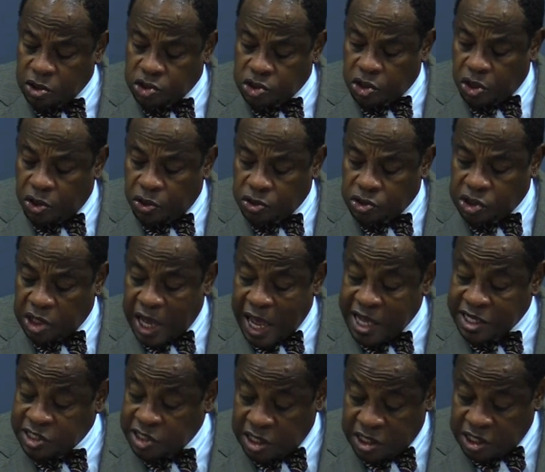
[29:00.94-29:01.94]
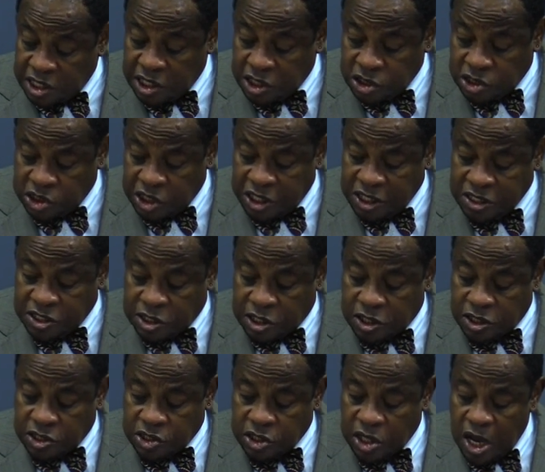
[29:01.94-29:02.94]
the church as it did
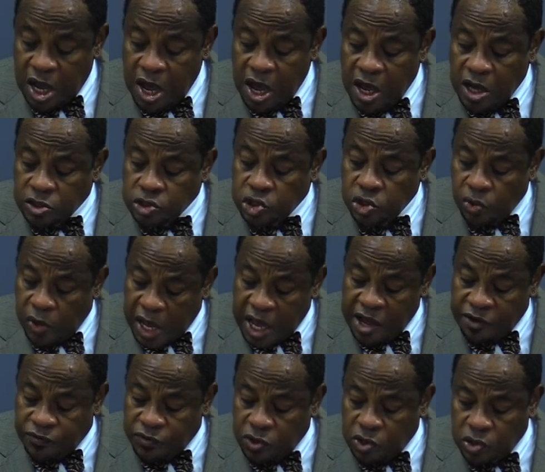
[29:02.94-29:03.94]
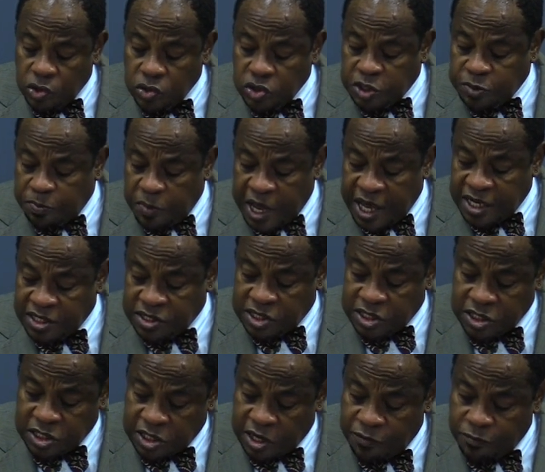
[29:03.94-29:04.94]
Jesus to ever new
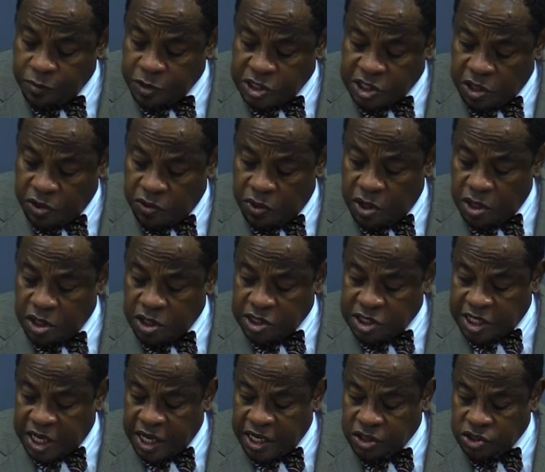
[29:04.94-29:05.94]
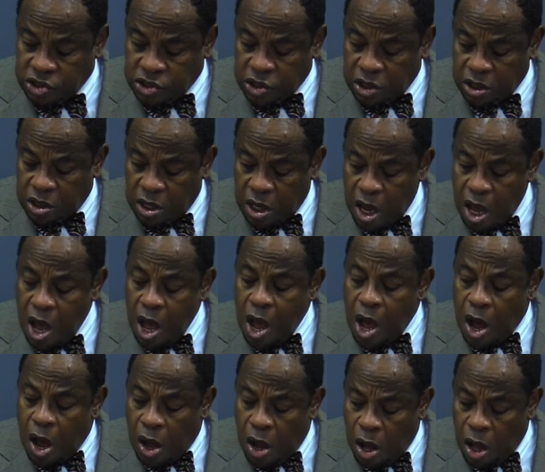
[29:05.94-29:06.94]
spaces of materialization,
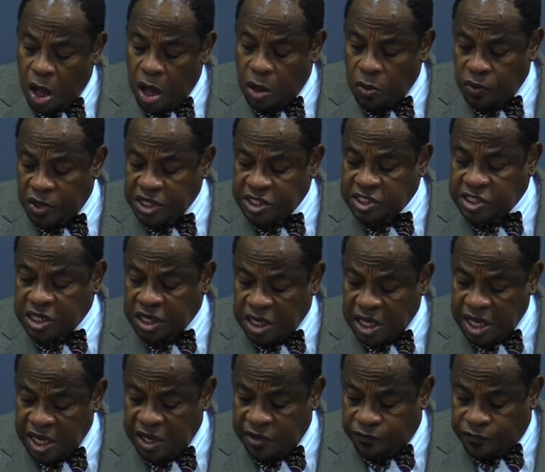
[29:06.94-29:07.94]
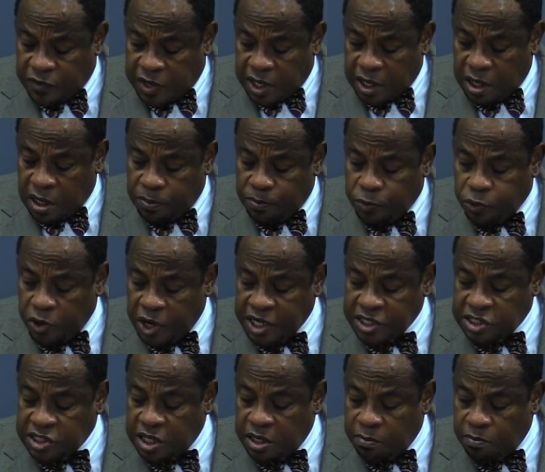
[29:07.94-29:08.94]
always leaving
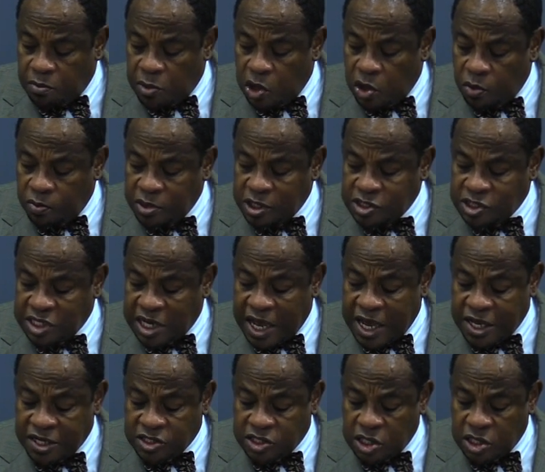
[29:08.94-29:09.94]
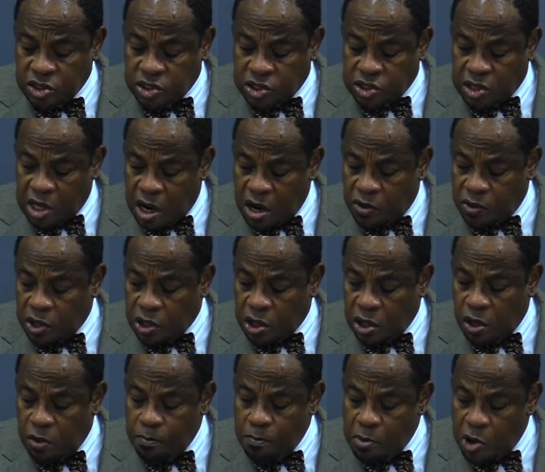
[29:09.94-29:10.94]
present moments as
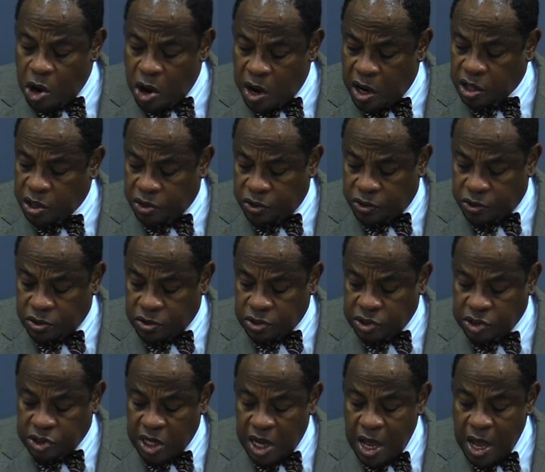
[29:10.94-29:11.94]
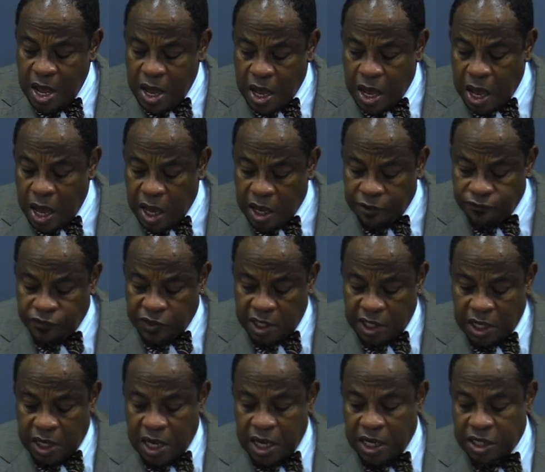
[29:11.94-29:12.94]
historical markers of the
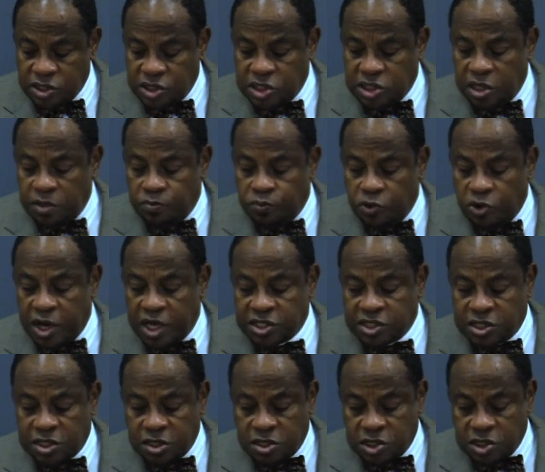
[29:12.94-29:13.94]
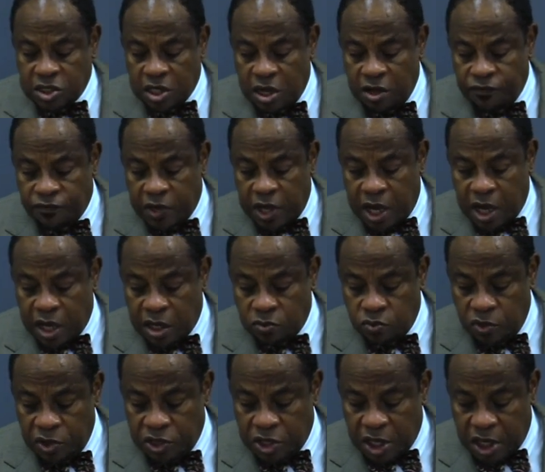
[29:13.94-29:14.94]
constant presence of God
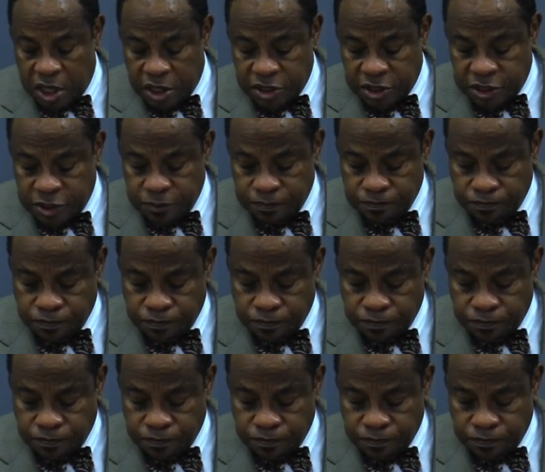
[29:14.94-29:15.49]
with us.